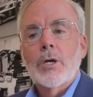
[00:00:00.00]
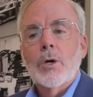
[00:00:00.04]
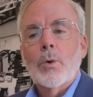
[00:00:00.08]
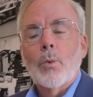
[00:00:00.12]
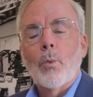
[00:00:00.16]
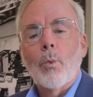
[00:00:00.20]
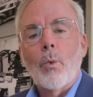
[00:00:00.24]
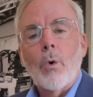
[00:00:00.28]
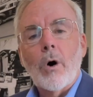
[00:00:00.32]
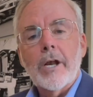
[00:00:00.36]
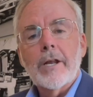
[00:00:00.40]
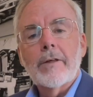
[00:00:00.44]

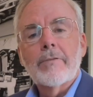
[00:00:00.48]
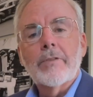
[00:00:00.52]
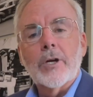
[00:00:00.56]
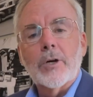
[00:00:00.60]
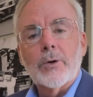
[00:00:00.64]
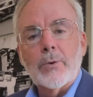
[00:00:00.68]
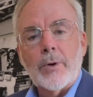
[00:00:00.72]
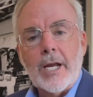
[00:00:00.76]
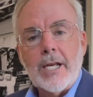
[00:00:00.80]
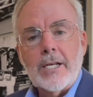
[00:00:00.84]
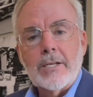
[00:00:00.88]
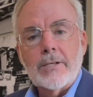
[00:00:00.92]
One of the
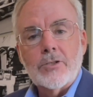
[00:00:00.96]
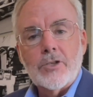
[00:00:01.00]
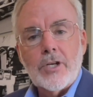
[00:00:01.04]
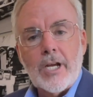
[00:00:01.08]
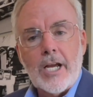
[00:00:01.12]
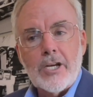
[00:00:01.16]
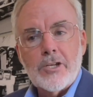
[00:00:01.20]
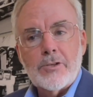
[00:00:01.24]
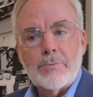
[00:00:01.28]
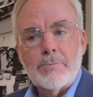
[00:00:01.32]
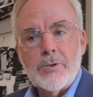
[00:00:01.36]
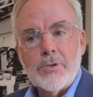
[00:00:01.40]
great
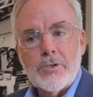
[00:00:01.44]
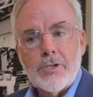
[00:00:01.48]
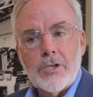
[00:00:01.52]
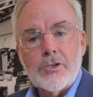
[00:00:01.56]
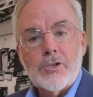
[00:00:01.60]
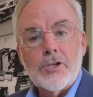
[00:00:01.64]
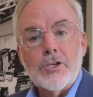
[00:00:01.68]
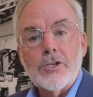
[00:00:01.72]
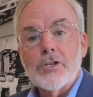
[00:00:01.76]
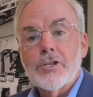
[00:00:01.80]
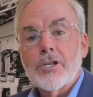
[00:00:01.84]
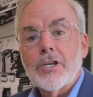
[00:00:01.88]
jazz
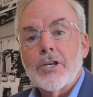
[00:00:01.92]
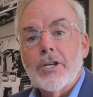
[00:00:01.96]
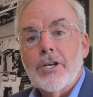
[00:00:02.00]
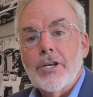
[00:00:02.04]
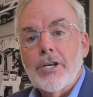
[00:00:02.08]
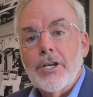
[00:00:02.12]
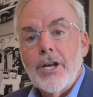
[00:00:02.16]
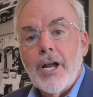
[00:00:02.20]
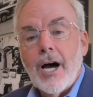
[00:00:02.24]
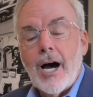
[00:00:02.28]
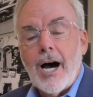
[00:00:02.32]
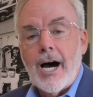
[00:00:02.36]
musicians
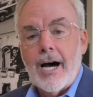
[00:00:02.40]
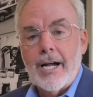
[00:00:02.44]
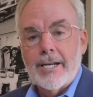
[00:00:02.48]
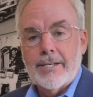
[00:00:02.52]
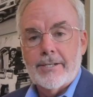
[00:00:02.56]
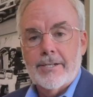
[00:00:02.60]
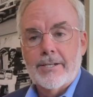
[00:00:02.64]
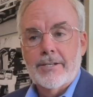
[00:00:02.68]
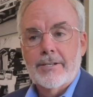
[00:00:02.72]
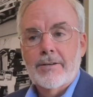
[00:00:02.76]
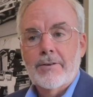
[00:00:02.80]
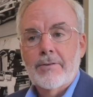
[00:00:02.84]

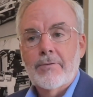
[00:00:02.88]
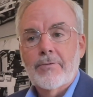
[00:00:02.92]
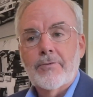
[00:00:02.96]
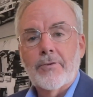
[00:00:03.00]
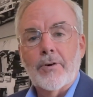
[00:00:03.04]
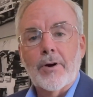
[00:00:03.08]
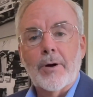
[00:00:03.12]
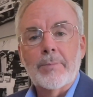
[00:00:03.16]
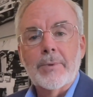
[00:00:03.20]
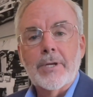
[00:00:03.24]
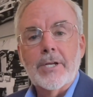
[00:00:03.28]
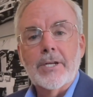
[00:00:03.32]
not
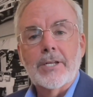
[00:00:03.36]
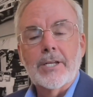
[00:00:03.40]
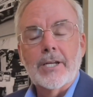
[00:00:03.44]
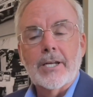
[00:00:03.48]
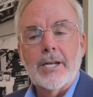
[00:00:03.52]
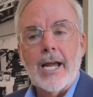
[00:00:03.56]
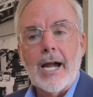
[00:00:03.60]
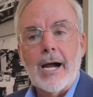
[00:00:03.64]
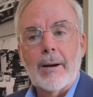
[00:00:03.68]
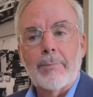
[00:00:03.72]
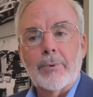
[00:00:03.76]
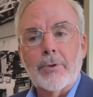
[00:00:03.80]
from
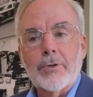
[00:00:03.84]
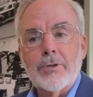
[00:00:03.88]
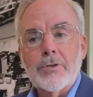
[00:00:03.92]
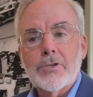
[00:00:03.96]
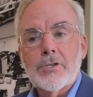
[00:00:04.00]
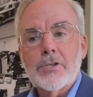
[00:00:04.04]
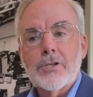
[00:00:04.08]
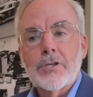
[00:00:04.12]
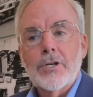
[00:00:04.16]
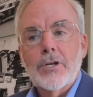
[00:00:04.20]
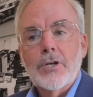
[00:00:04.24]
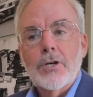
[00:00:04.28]

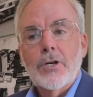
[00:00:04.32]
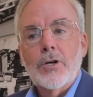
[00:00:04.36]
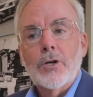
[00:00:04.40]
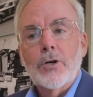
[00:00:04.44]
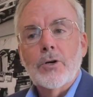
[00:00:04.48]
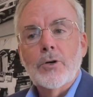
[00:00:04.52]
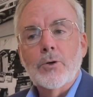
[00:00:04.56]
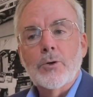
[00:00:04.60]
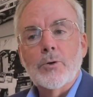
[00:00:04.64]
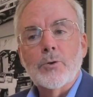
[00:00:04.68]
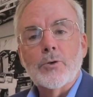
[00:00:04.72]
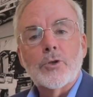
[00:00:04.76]
Indianapolis
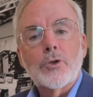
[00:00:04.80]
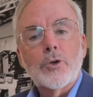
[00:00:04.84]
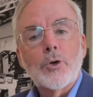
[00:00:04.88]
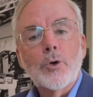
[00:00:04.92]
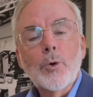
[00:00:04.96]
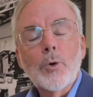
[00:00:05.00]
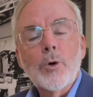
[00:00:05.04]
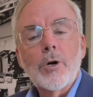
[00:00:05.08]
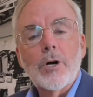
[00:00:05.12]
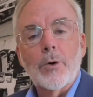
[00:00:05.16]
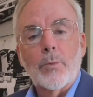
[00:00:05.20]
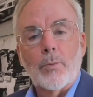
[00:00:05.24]
who
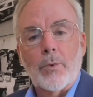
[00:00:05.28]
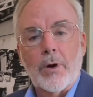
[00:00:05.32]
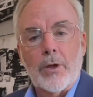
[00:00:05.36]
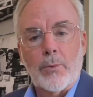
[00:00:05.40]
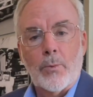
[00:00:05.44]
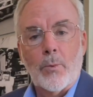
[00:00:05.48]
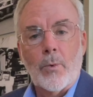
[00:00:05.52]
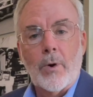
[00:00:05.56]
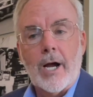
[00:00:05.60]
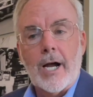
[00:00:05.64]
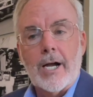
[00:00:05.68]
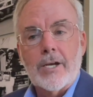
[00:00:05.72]
toured with
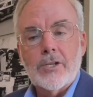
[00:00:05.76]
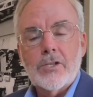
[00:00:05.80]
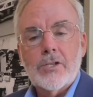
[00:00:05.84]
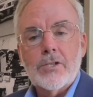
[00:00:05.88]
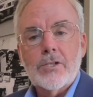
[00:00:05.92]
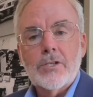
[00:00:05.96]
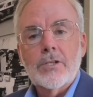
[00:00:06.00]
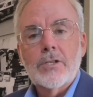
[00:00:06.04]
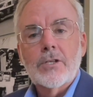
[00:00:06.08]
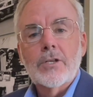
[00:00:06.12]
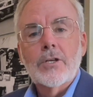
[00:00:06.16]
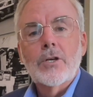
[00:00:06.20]

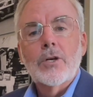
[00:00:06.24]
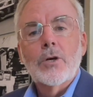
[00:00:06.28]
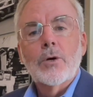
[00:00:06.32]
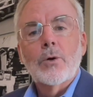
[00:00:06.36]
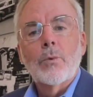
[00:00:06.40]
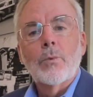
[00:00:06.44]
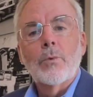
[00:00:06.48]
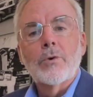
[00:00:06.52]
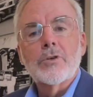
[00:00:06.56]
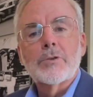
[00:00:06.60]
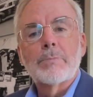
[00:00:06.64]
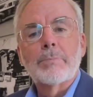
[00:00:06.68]
Wes
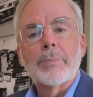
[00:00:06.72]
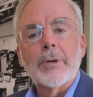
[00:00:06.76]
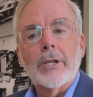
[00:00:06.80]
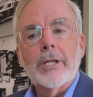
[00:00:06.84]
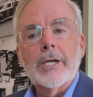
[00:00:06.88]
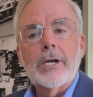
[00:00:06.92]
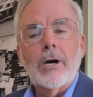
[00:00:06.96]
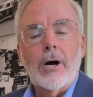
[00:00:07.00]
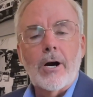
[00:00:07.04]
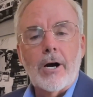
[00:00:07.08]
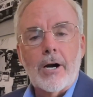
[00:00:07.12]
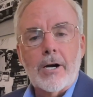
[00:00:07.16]
was Billy
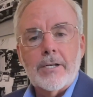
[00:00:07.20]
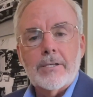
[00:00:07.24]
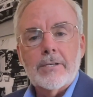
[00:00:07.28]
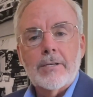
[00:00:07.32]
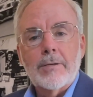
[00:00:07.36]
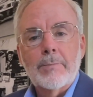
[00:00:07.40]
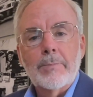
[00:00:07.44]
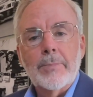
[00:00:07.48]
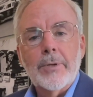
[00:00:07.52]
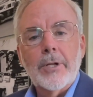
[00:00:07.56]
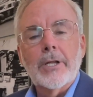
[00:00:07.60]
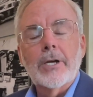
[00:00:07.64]
Hart.
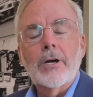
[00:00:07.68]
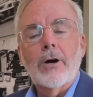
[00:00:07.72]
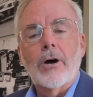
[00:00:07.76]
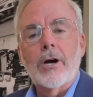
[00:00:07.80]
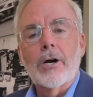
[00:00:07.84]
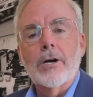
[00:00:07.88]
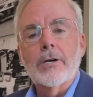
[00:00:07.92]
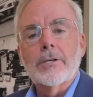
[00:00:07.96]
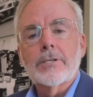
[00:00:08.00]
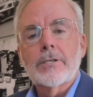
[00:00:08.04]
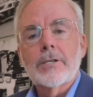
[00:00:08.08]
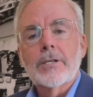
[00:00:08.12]
Billy
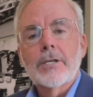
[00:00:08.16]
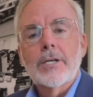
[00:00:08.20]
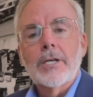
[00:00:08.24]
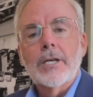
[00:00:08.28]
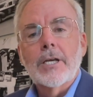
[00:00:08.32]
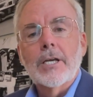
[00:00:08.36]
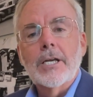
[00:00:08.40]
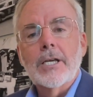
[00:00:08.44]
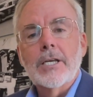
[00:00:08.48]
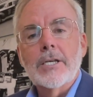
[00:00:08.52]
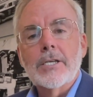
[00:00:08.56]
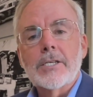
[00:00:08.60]
Hart
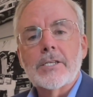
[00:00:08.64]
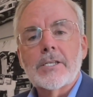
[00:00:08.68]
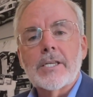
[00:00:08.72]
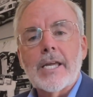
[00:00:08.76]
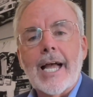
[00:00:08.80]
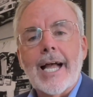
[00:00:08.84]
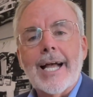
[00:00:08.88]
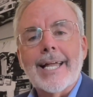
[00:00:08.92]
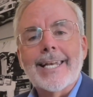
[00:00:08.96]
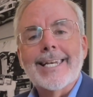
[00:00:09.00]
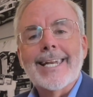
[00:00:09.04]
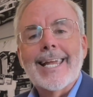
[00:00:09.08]
is
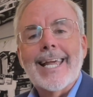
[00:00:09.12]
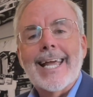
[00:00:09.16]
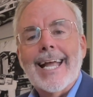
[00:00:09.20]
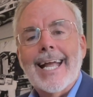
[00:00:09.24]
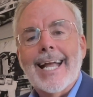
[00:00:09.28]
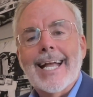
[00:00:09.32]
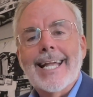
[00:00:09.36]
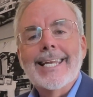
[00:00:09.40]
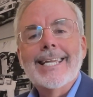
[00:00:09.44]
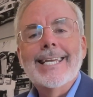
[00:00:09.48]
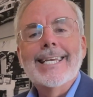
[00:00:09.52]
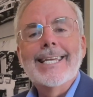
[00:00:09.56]
an
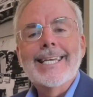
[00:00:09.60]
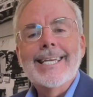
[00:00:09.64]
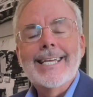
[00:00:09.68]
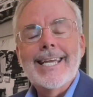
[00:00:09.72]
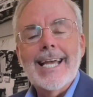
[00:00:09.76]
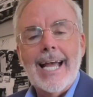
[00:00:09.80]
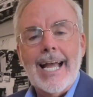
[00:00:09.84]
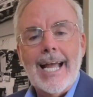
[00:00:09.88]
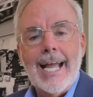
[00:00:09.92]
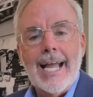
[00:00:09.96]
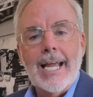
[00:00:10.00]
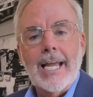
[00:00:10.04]

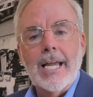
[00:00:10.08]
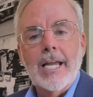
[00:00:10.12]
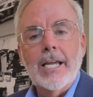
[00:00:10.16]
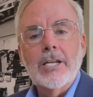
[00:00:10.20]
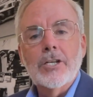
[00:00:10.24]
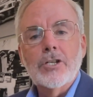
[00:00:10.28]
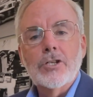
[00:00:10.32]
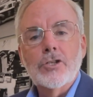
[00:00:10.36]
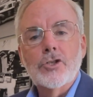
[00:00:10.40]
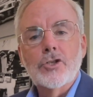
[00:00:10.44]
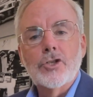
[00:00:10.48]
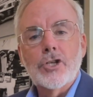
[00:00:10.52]
NEA
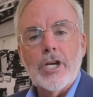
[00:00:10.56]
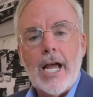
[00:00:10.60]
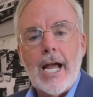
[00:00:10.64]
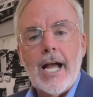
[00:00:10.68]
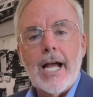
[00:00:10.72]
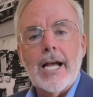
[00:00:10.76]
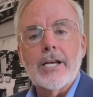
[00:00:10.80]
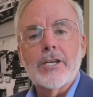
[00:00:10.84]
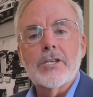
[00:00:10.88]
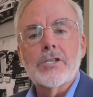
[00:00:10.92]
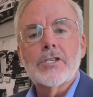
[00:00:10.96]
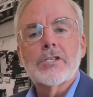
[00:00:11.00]

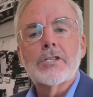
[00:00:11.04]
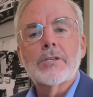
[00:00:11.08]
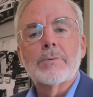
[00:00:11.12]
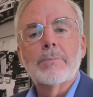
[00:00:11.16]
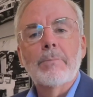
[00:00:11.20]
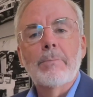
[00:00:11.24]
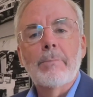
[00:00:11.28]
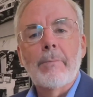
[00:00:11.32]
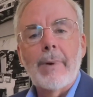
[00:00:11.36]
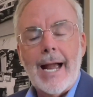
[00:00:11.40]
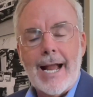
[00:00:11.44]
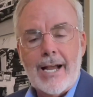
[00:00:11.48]
jazz
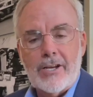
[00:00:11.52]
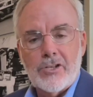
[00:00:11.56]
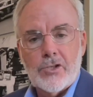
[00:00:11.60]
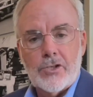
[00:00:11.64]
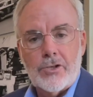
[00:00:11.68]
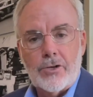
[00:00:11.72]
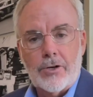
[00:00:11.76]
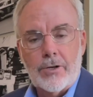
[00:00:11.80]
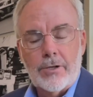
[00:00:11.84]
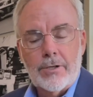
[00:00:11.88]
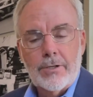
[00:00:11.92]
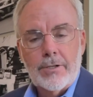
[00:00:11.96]

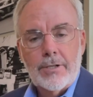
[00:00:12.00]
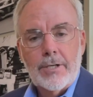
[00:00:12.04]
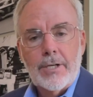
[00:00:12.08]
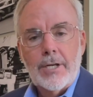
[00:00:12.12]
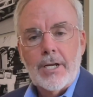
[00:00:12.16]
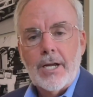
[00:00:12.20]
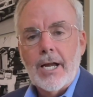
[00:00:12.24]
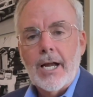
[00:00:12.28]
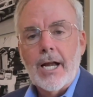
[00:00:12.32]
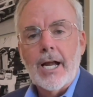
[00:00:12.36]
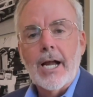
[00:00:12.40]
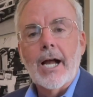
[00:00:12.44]
master,
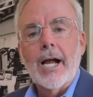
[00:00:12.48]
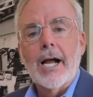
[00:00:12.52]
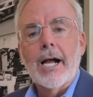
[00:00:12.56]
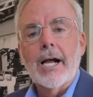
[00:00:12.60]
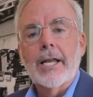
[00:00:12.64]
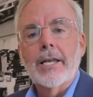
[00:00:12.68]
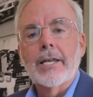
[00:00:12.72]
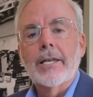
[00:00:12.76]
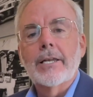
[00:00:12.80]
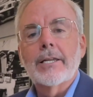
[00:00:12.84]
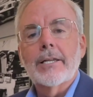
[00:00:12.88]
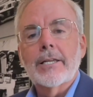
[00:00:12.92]

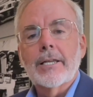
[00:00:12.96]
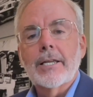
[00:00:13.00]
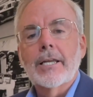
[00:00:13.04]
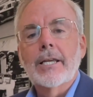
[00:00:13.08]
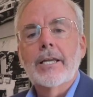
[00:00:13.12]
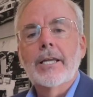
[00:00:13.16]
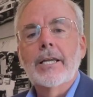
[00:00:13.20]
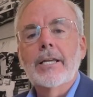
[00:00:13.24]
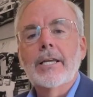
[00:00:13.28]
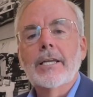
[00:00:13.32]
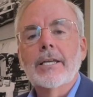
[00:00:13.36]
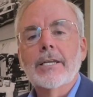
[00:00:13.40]
and
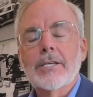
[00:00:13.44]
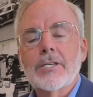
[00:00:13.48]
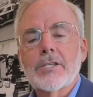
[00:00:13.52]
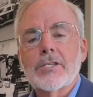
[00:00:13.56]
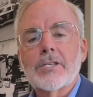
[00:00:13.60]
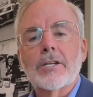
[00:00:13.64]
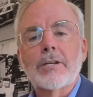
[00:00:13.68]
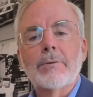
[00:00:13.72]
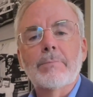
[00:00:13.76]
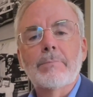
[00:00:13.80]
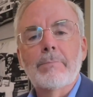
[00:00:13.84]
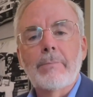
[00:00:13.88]
he is
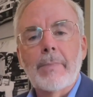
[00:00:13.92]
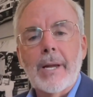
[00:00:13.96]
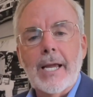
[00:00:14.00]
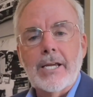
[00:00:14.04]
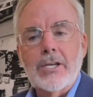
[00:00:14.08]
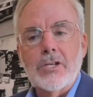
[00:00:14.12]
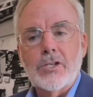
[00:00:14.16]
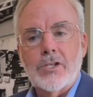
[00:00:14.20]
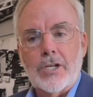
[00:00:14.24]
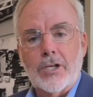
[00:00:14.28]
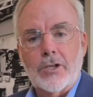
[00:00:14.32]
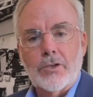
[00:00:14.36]
an
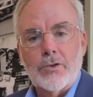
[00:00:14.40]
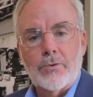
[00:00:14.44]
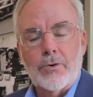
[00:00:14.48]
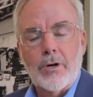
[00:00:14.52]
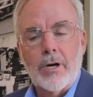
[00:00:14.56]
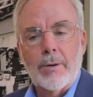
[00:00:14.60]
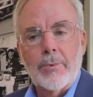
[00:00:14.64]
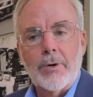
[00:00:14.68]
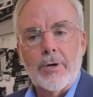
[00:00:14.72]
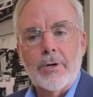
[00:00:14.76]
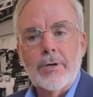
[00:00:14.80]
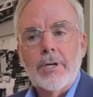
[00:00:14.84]
amazing
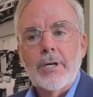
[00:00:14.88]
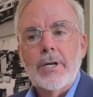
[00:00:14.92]
drummer,